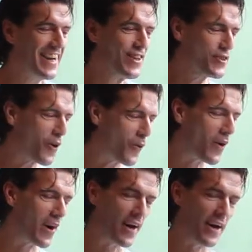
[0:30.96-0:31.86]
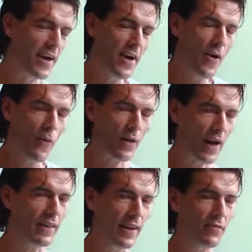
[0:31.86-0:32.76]
So, what
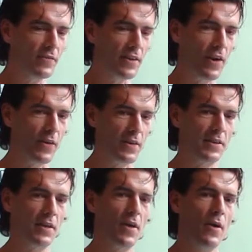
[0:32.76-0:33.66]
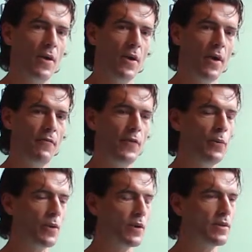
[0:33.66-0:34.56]
I'd love to know is, if you
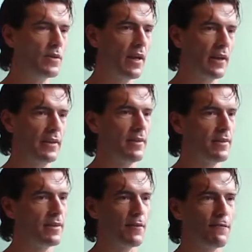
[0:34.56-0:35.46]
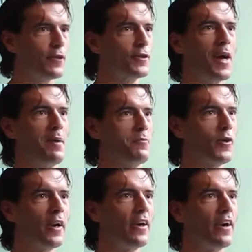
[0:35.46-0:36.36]
were telling the first-time
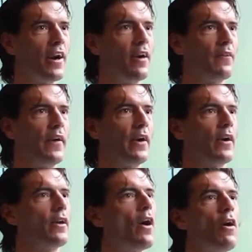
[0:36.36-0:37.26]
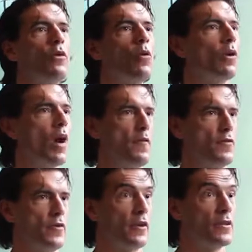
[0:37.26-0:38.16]
drinker out there, hardcore coffee
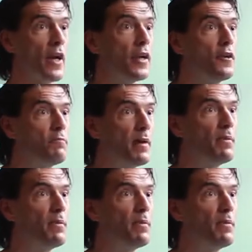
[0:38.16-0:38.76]
drinkers like you've been